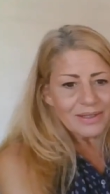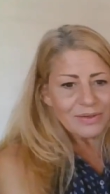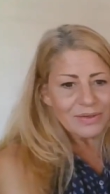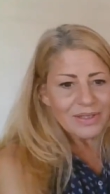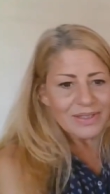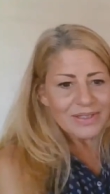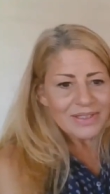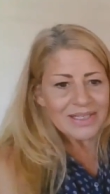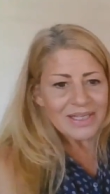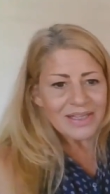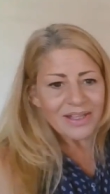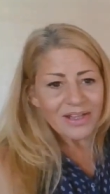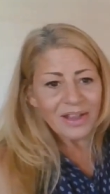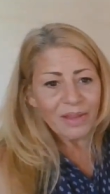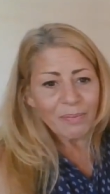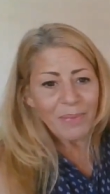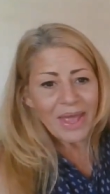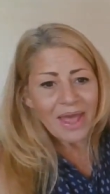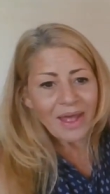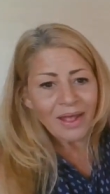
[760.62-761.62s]
you can see the
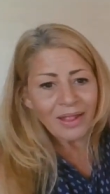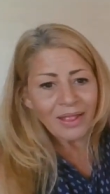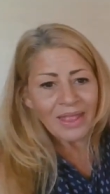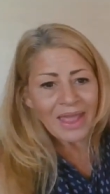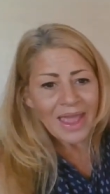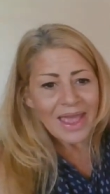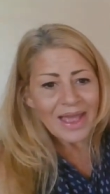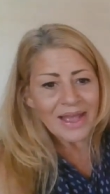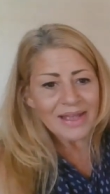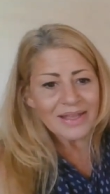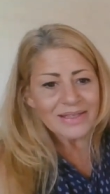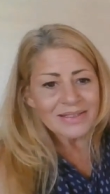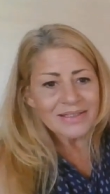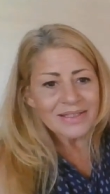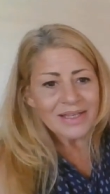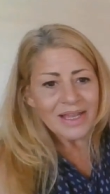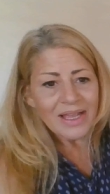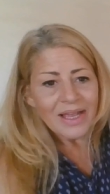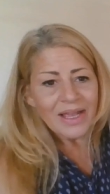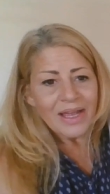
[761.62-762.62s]
lapel
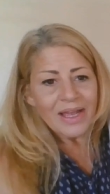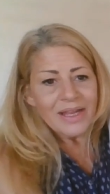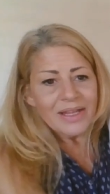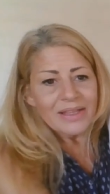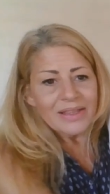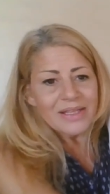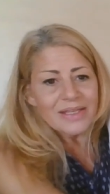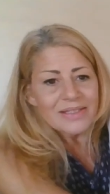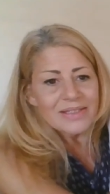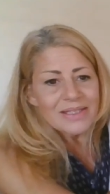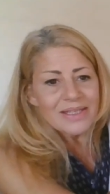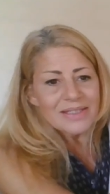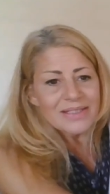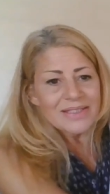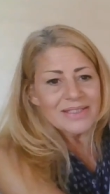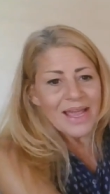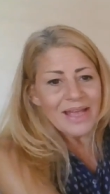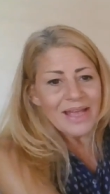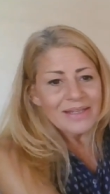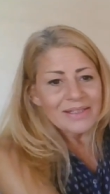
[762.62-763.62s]
has this
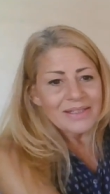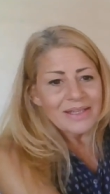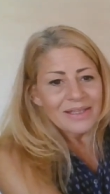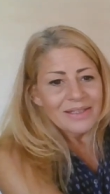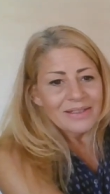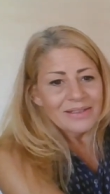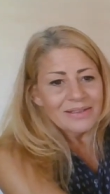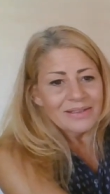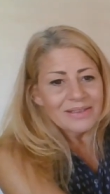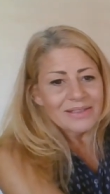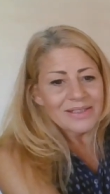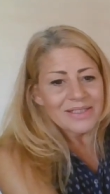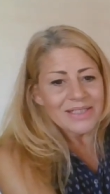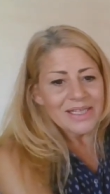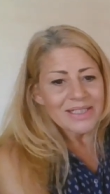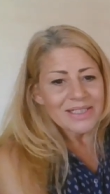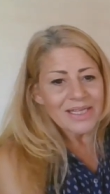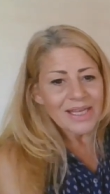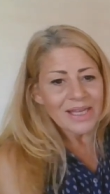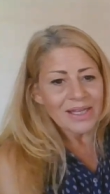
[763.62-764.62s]
satin
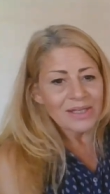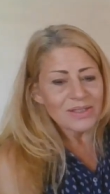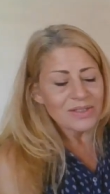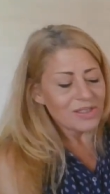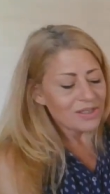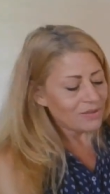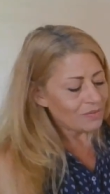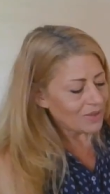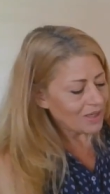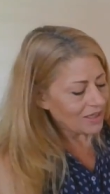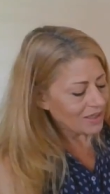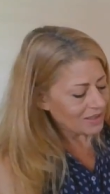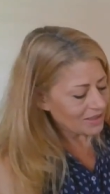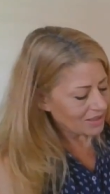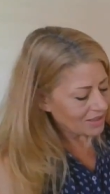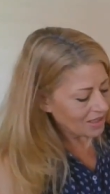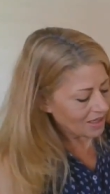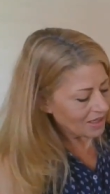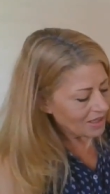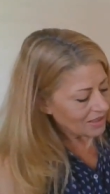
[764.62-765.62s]
detail to
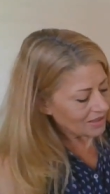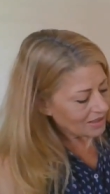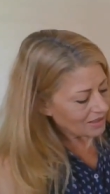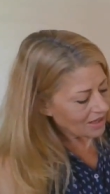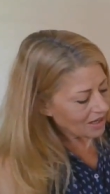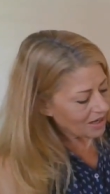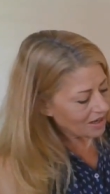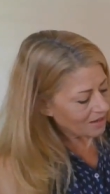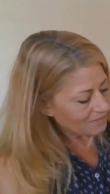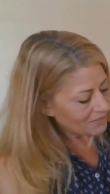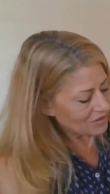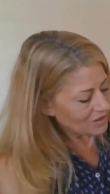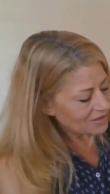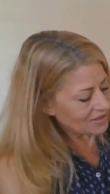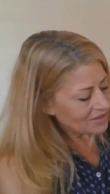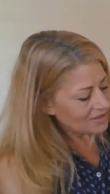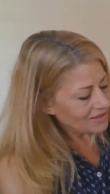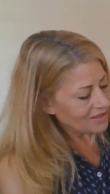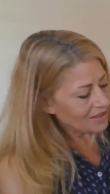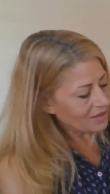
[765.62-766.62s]
it, um,
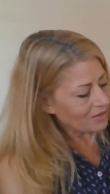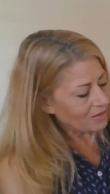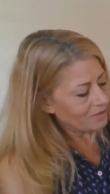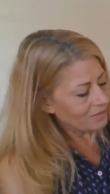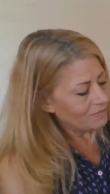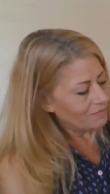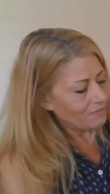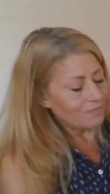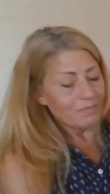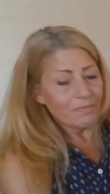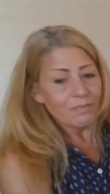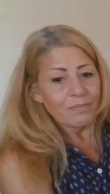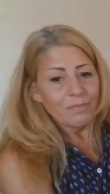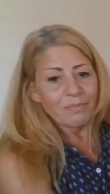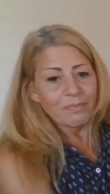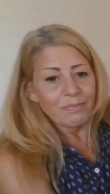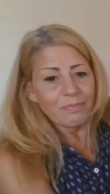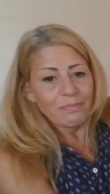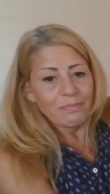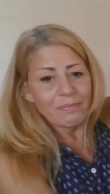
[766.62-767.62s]
just a single
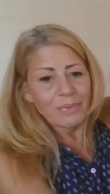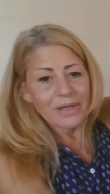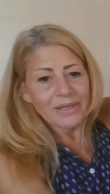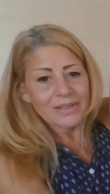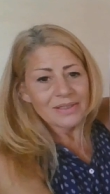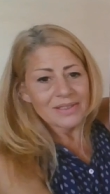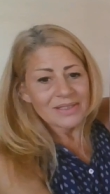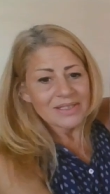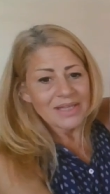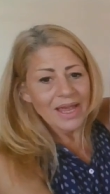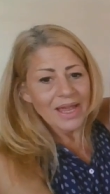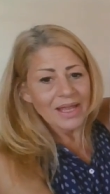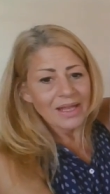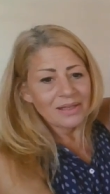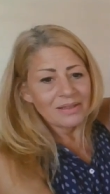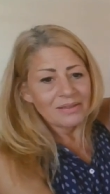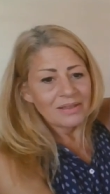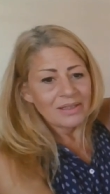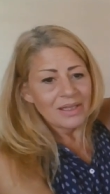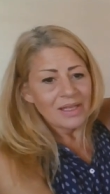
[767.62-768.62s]
button
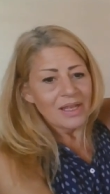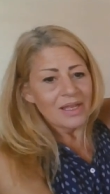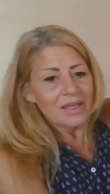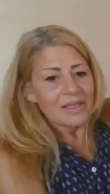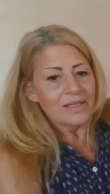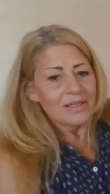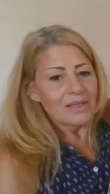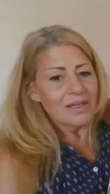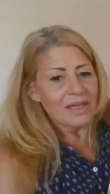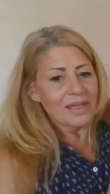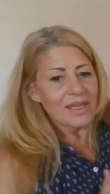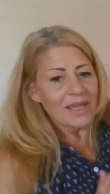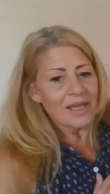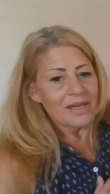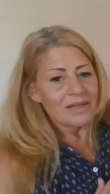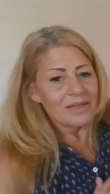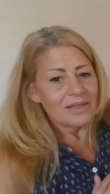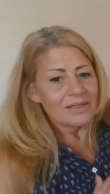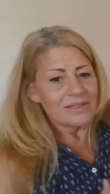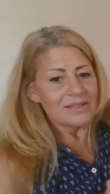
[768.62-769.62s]
style.
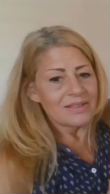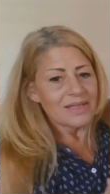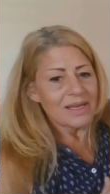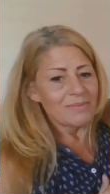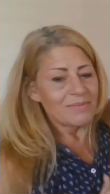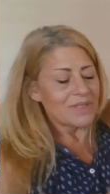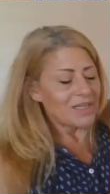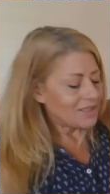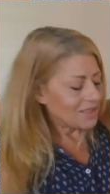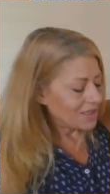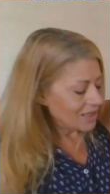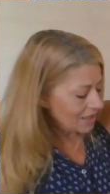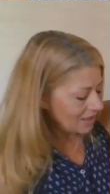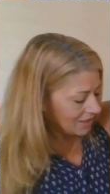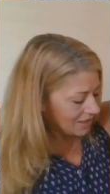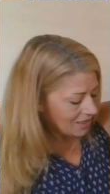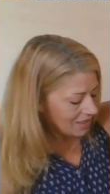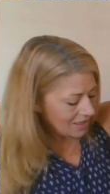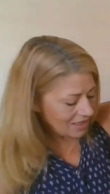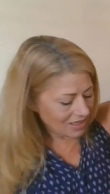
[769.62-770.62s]
Again, same
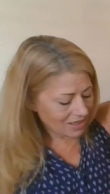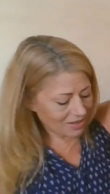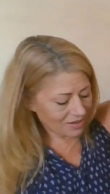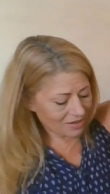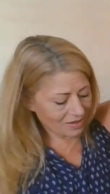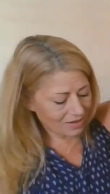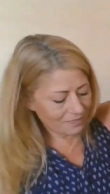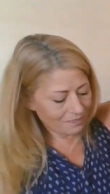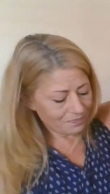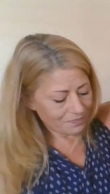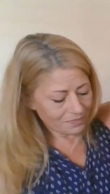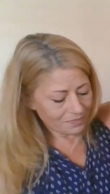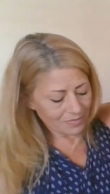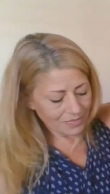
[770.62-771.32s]
detailing here,